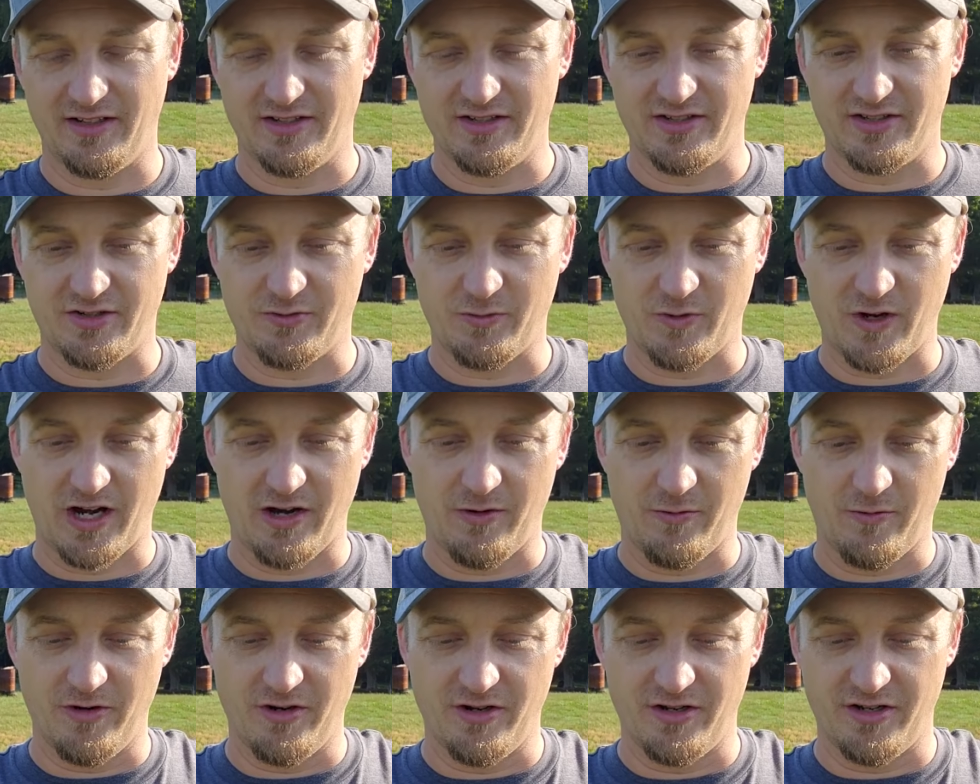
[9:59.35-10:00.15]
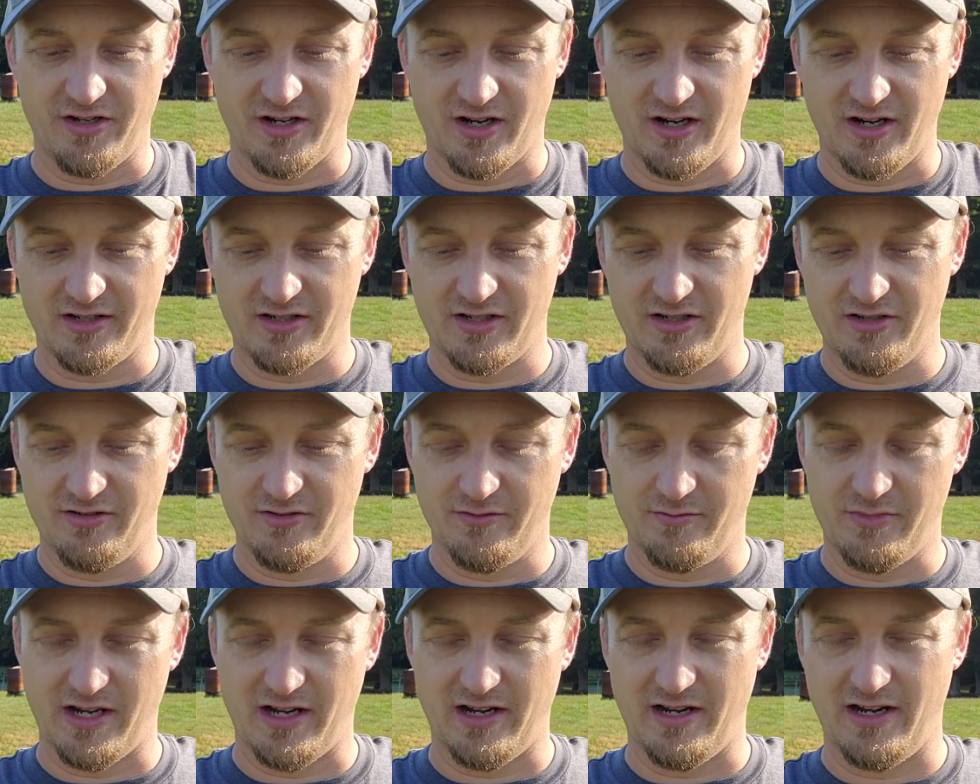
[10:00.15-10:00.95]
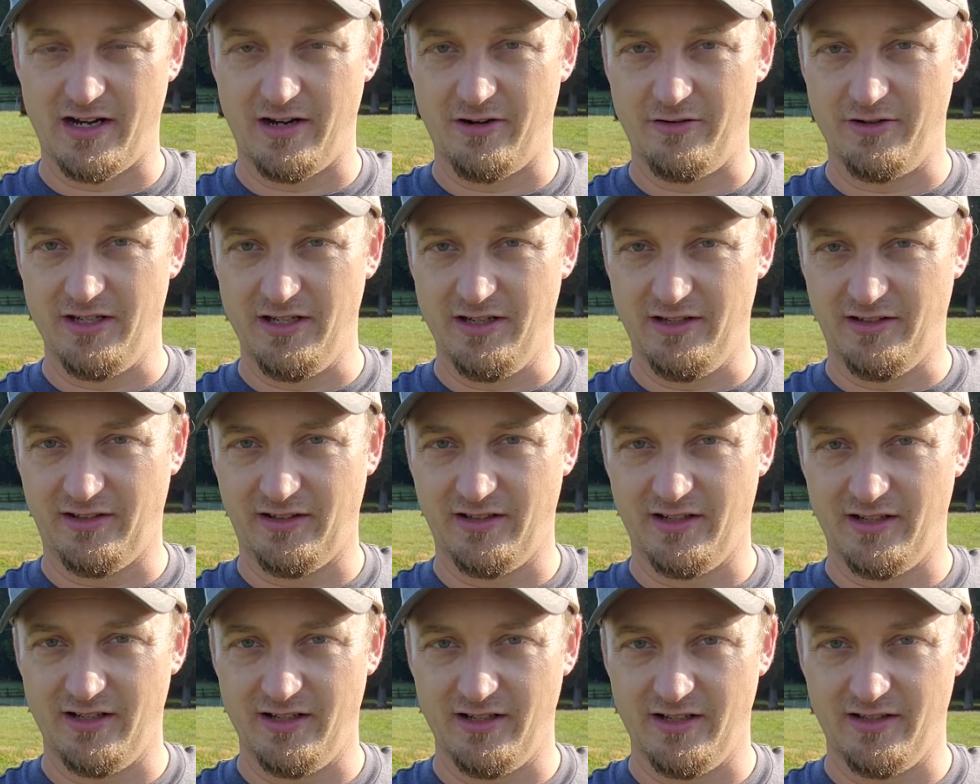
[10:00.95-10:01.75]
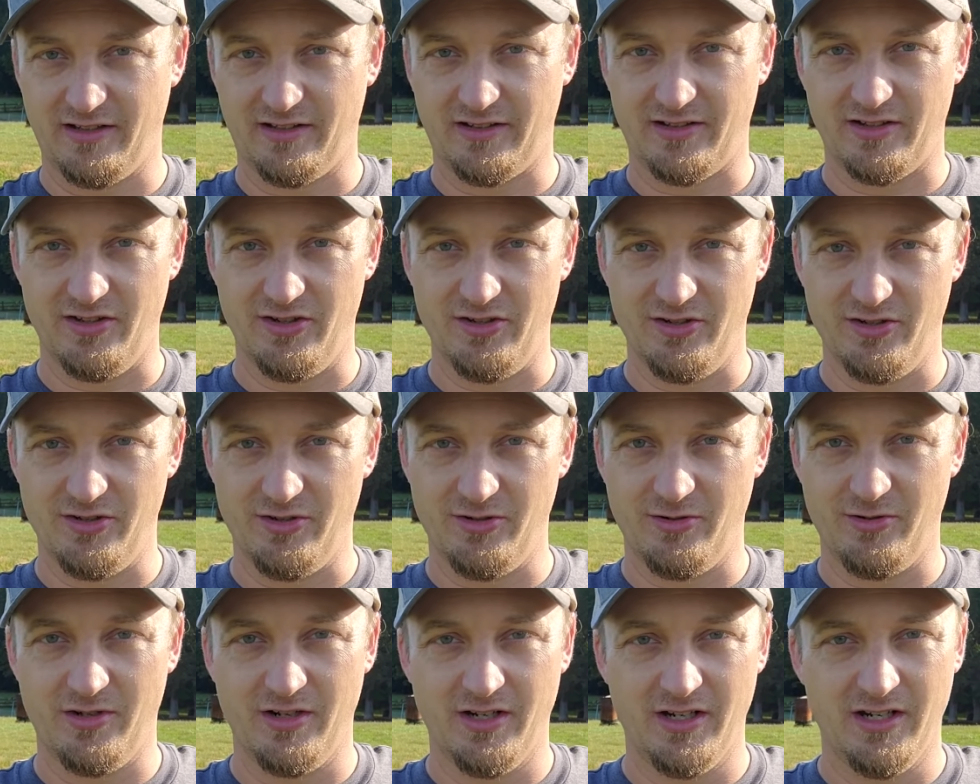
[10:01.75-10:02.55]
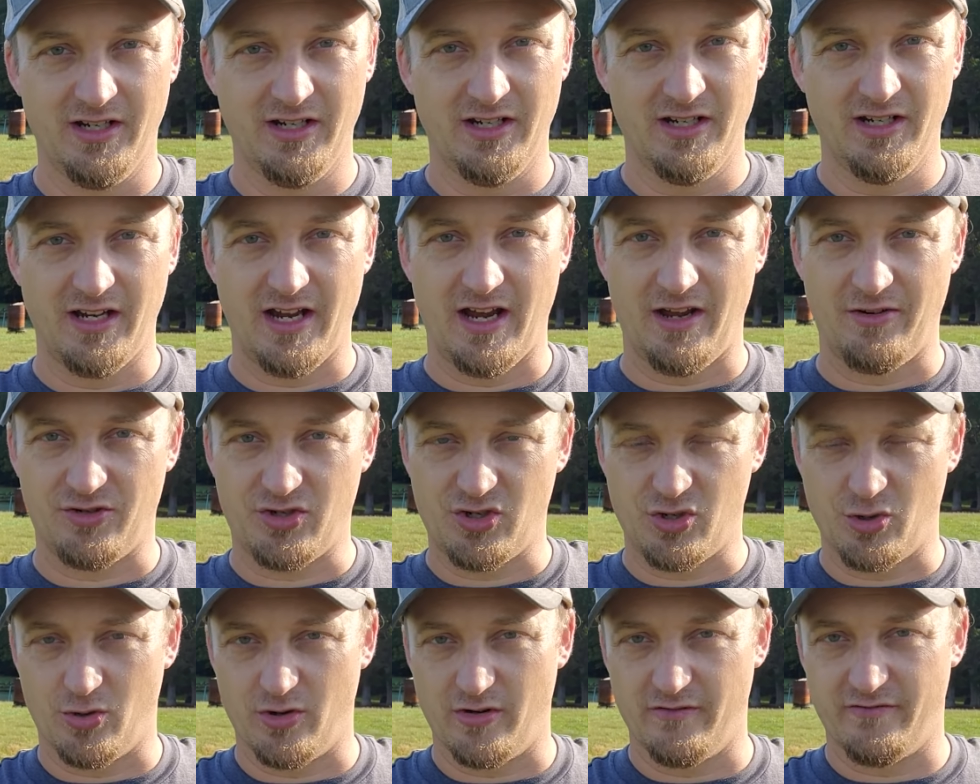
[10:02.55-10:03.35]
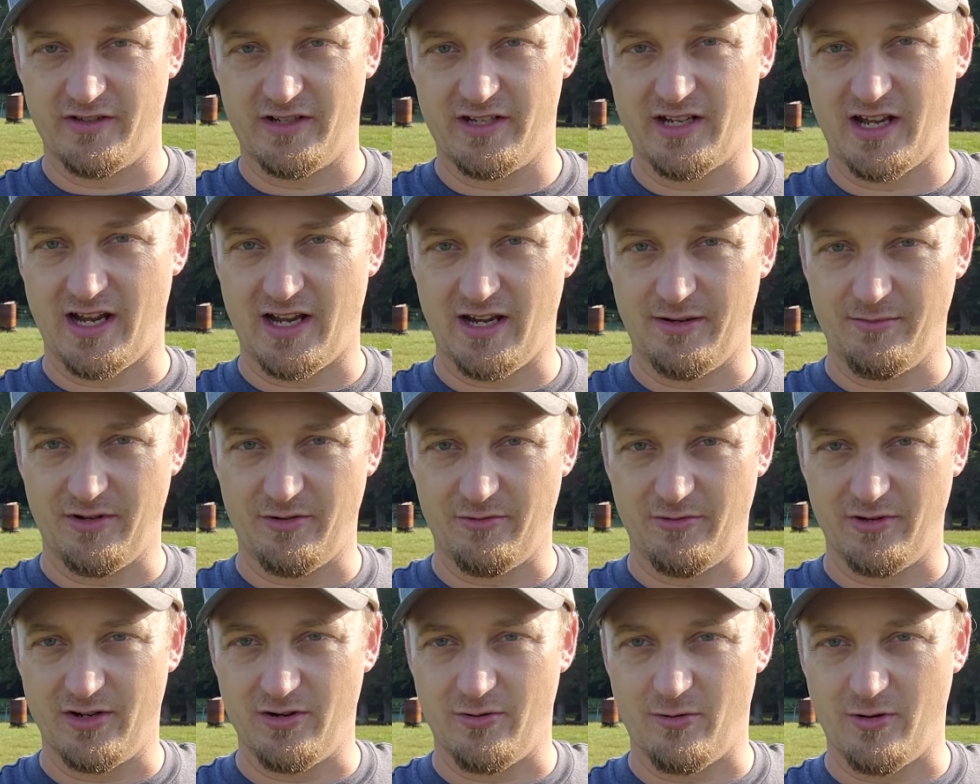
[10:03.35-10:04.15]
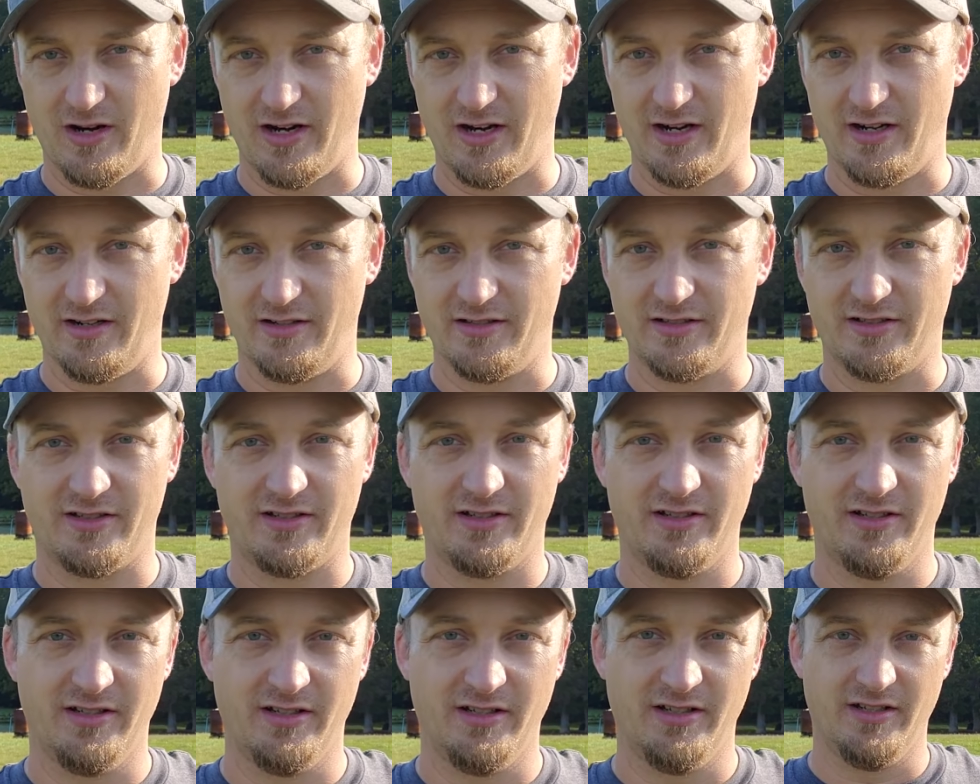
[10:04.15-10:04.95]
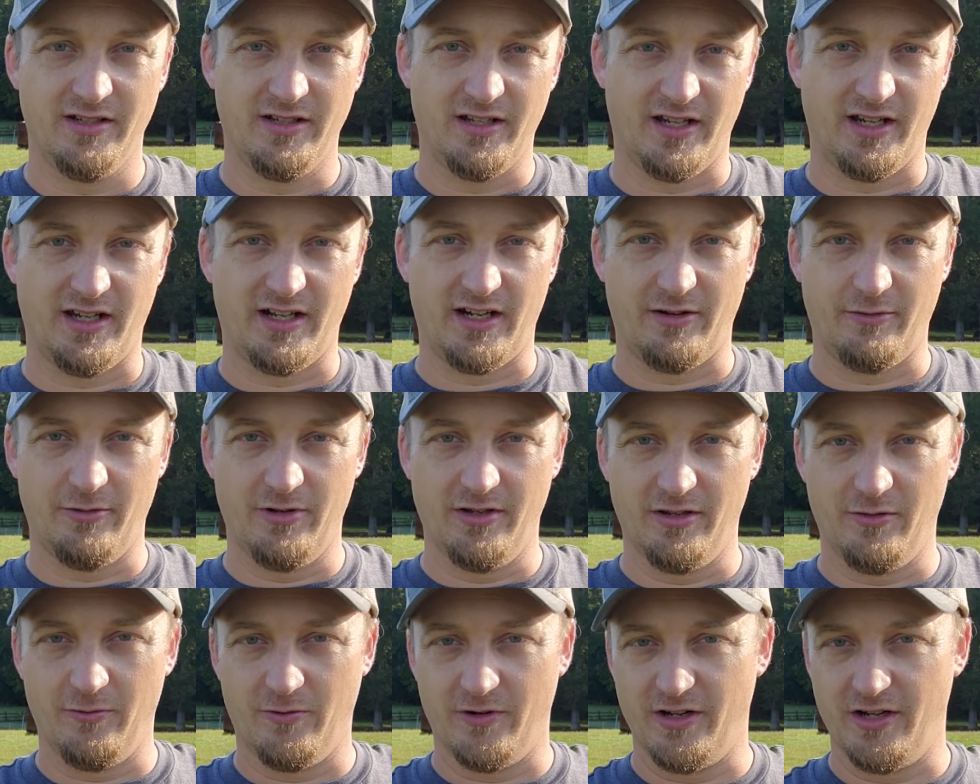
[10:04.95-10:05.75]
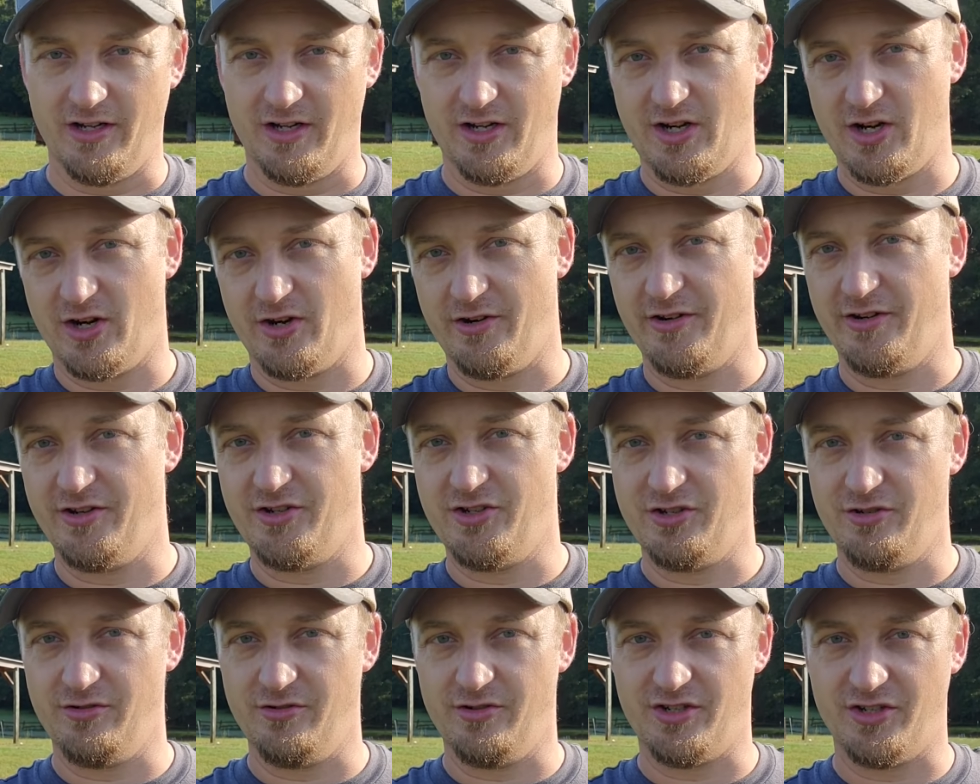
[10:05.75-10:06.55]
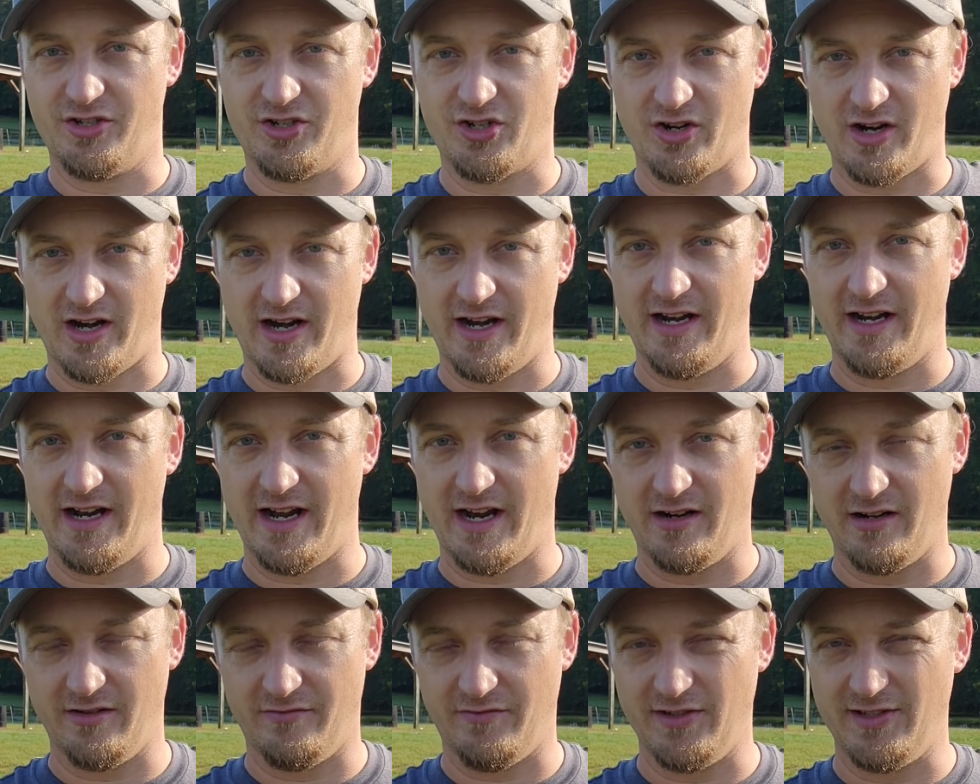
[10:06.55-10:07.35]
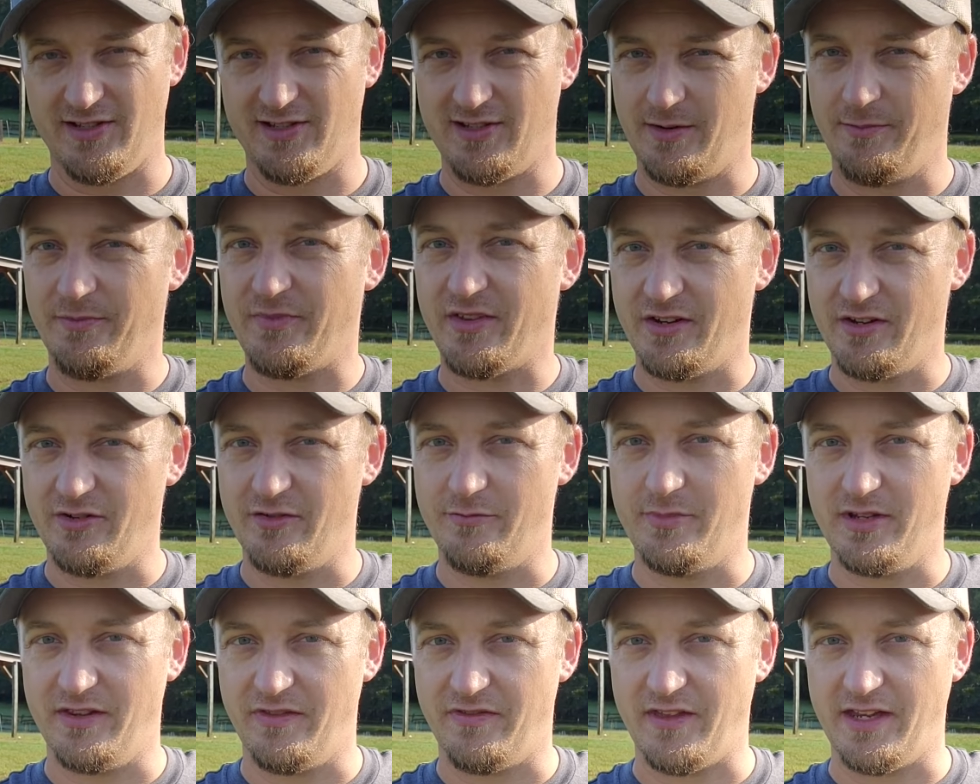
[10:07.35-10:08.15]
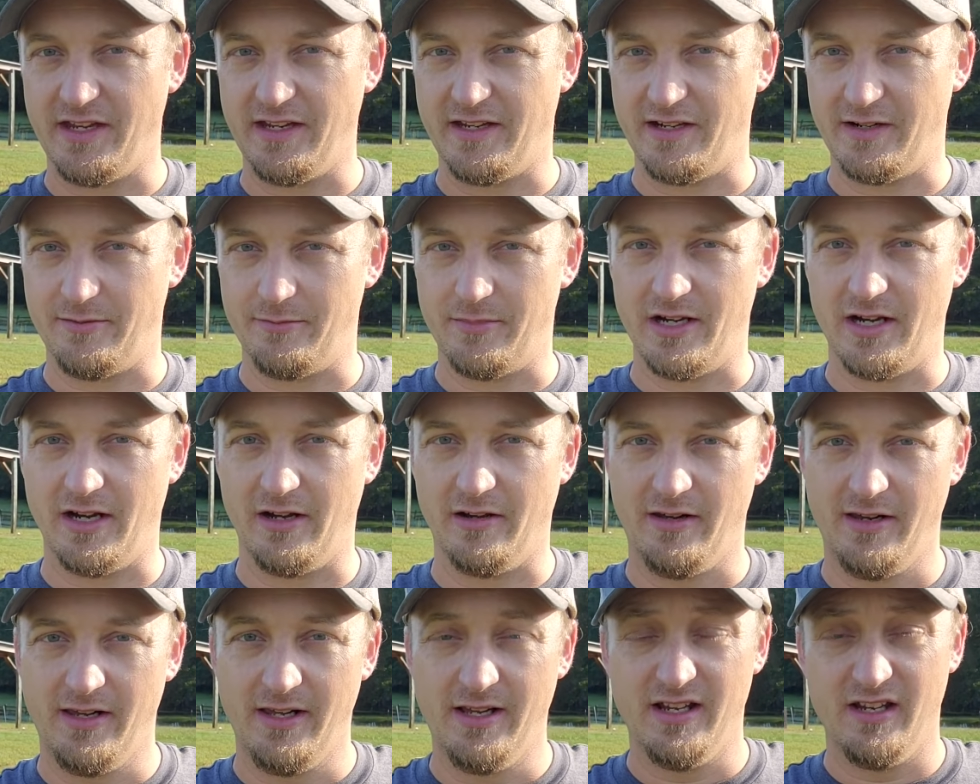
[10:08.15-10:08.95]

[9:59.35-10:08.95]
I just kind of wanted to talk to you about how easy it is to do, how short of a time it requires, and I really want to encourage you to try it out if it's something you've been thinking about.